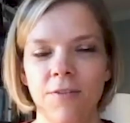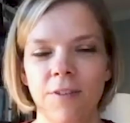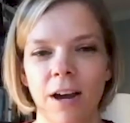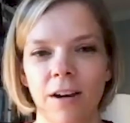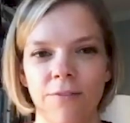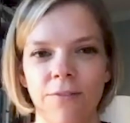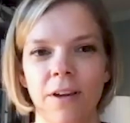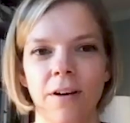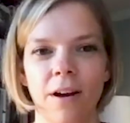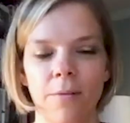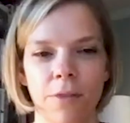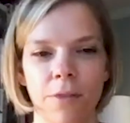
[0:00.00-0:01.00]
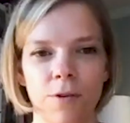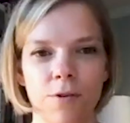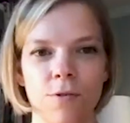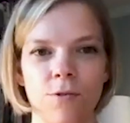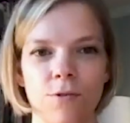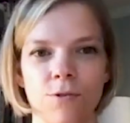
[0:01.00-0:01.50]
got to figure out what
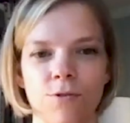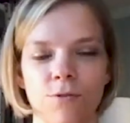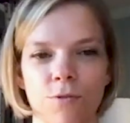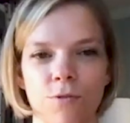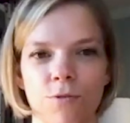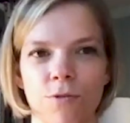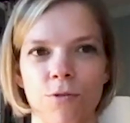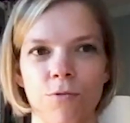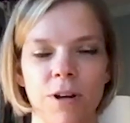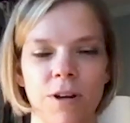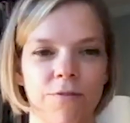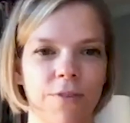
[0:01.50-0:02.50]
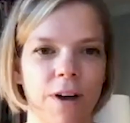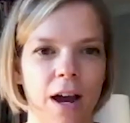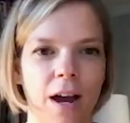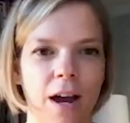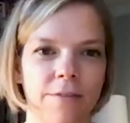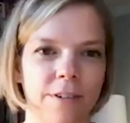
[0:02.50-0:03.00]
those 3 to
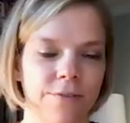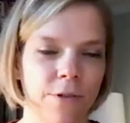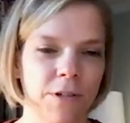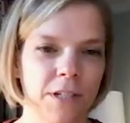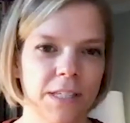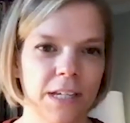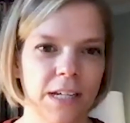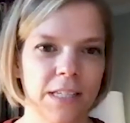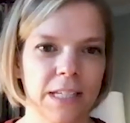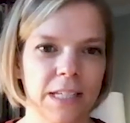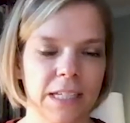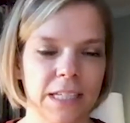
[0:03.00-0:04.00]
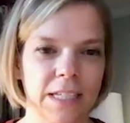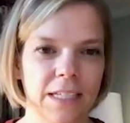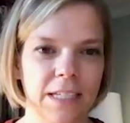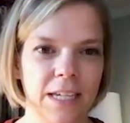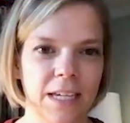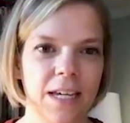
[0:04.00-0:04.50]
5 or 4 to 6 like
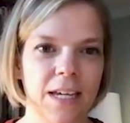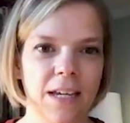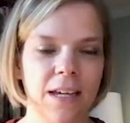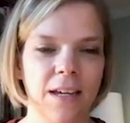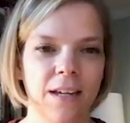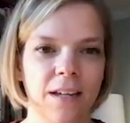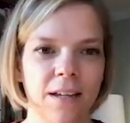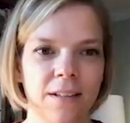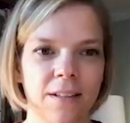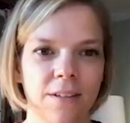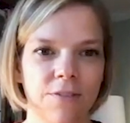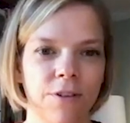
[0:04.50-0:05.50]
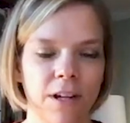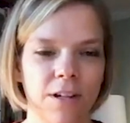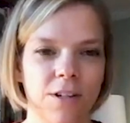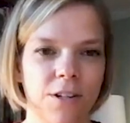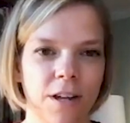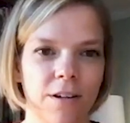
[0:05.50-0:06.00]
key
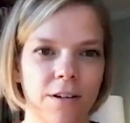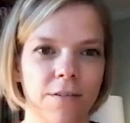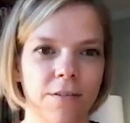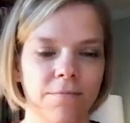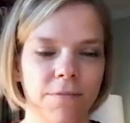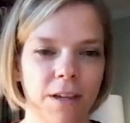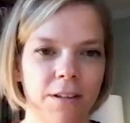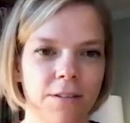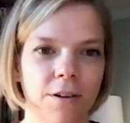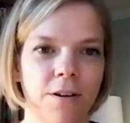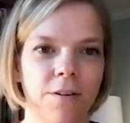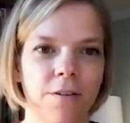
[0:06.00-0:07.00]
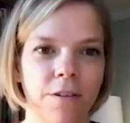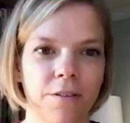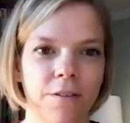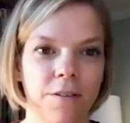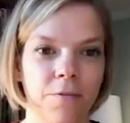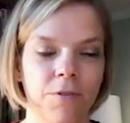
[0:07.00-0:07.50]
differentiator things are, or
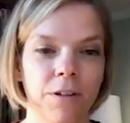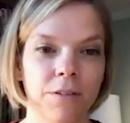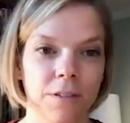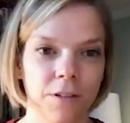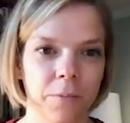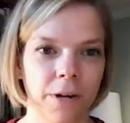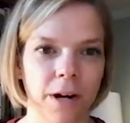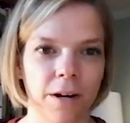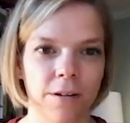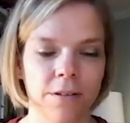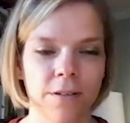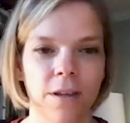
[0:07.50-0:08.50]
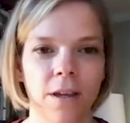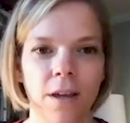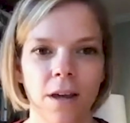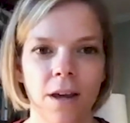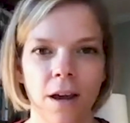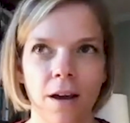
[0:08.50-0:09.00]
the real deal breakers.
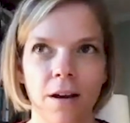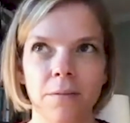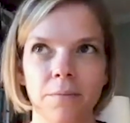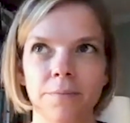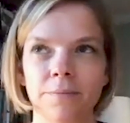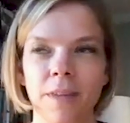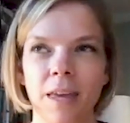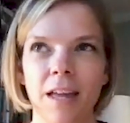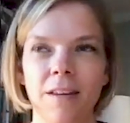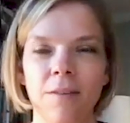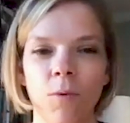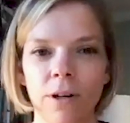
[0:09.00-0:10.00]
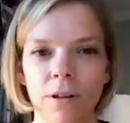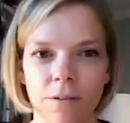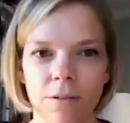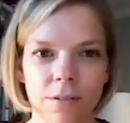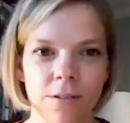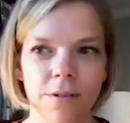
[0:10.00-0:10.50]
And one of
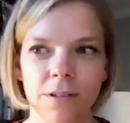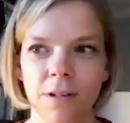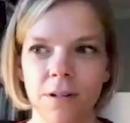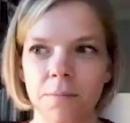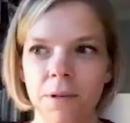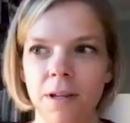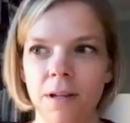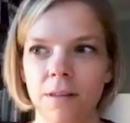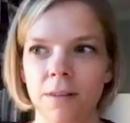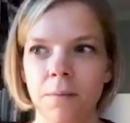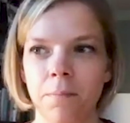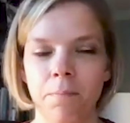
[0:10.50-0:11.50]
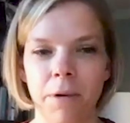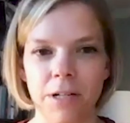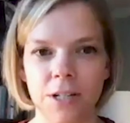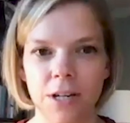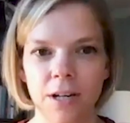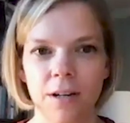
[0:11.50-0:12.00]
those is always going to be the
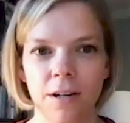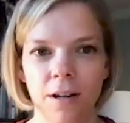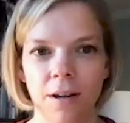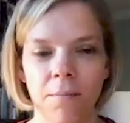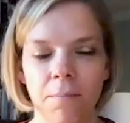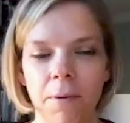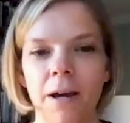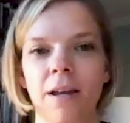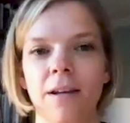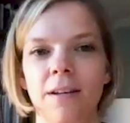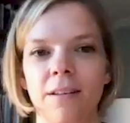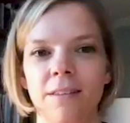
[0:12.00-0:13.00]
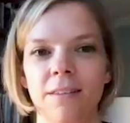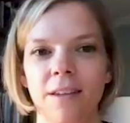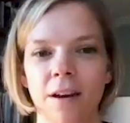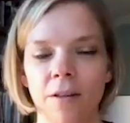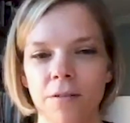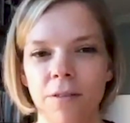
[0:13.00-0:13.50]
budget, but
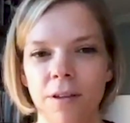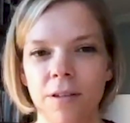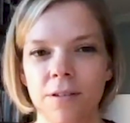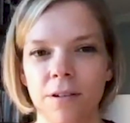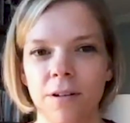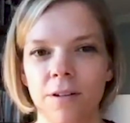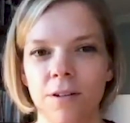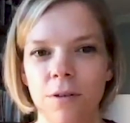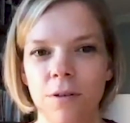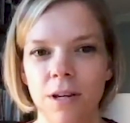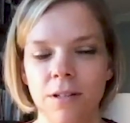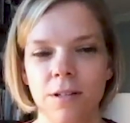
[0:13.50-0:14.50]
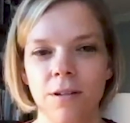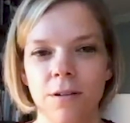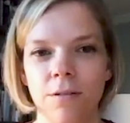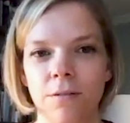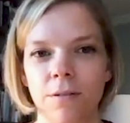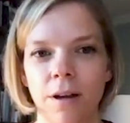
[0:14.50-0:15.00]
the other things are unique to
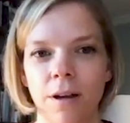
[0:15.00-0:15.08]
you.